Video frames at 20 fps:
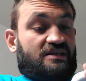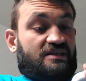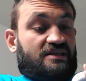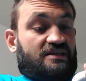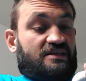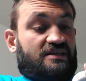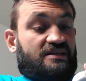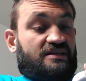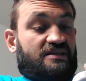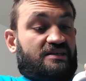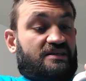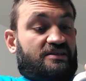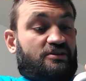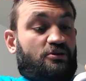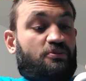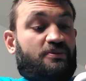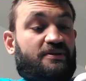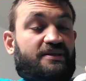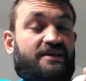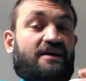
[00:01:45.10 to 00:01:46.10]
And
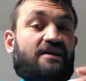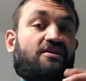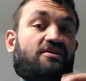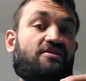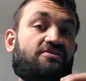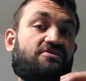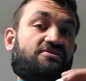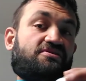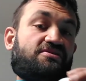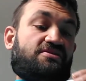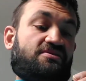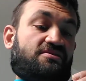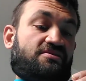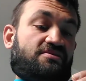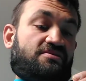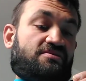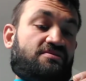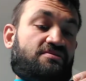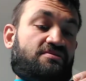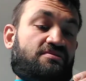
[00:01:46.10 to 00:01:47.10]
nobody cares
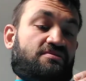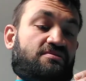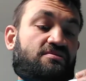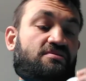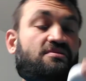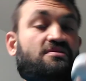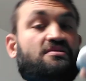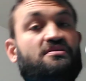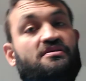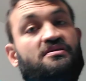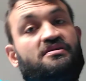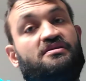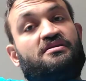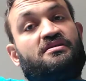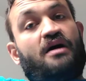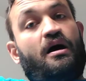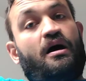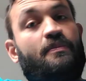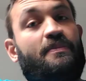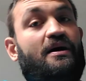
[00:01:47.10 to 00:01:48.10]

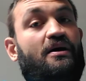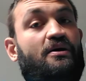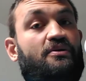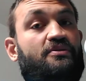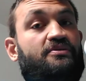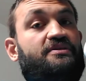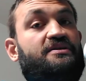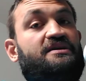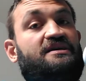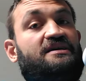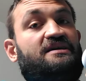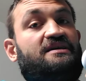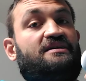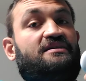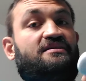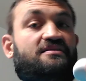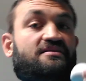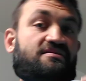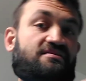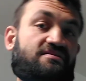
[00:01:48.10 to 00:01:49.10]
about the
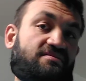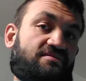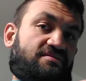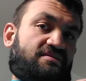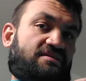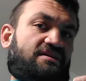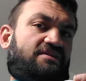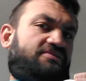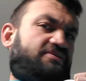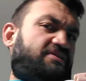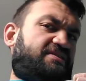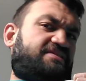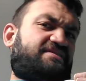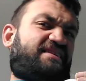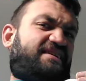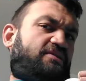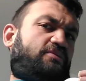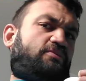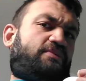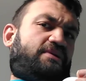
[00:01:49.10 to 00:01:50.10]
the things I
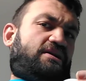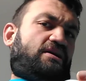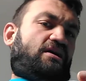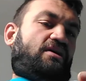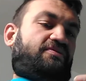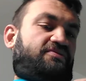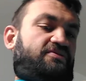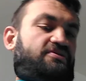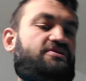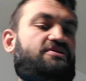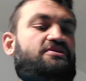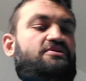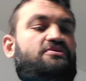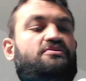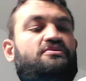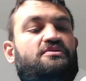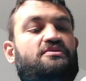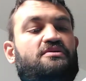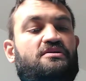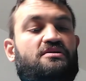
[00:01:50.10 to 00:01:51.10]
could read off to you.
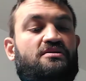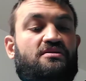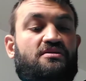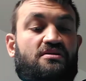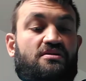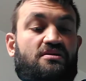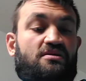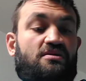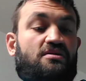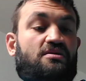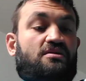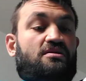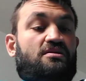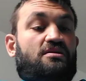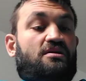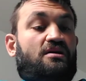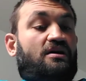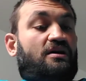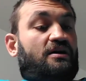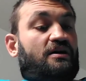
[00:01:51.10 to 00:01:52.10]

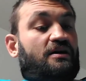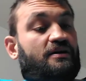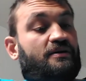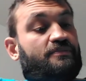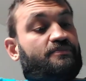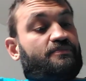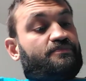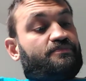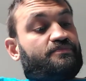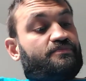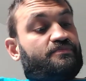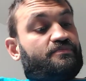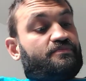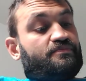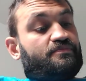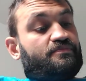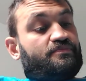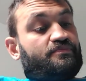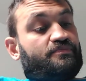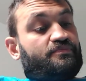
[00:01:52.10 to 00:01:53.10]
Um,
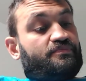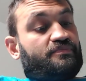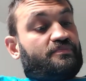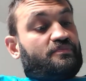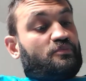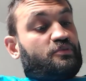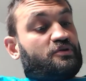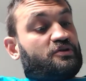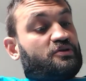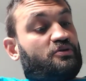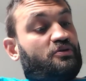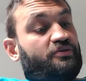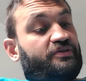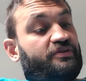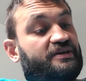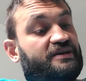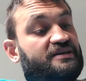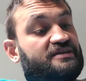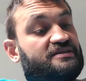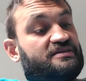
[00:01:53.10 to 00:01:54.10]
but the cool
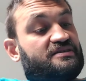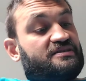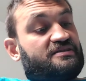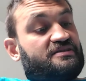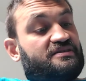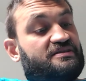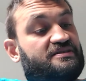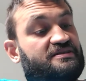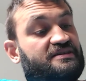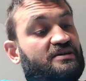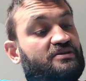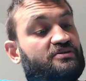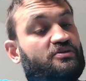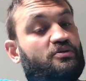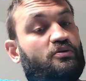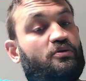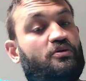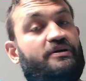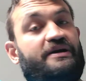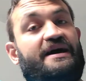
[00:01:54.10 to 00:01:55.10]
thing is, is the
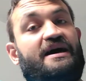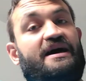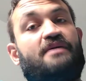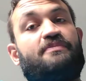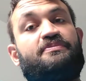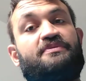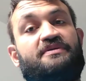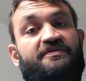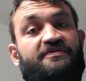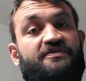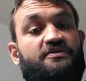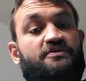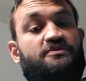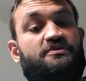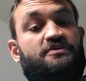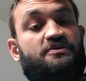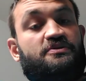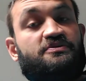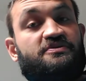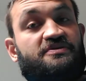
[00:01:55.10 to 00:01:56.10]
Soundcore app. If you
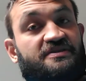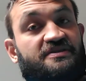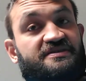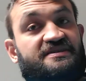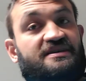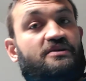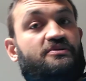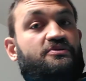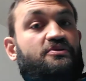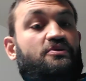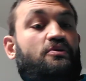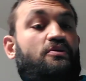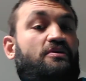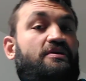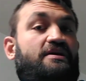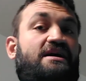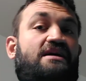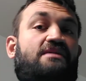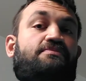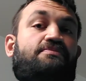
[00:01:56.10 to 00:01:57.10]
use the Soundcore
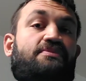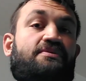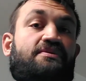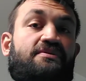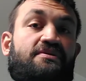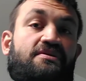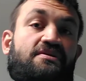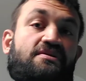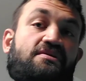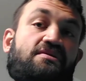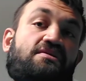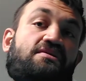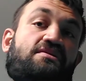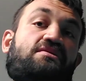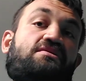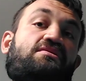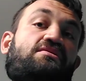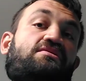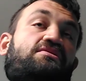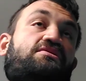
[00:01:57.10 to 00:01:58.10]
app,
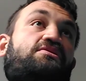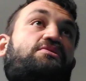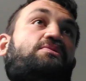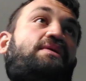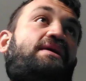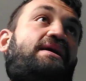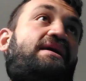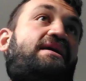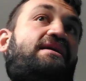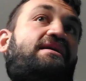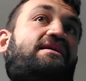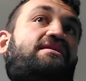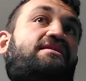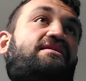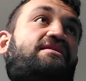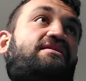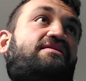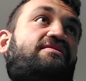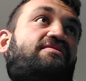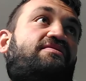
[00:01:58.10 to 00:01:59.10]
you
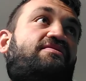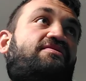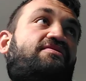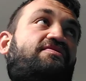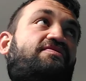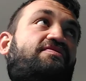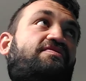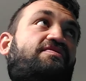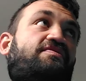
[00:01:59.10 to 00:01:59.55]
have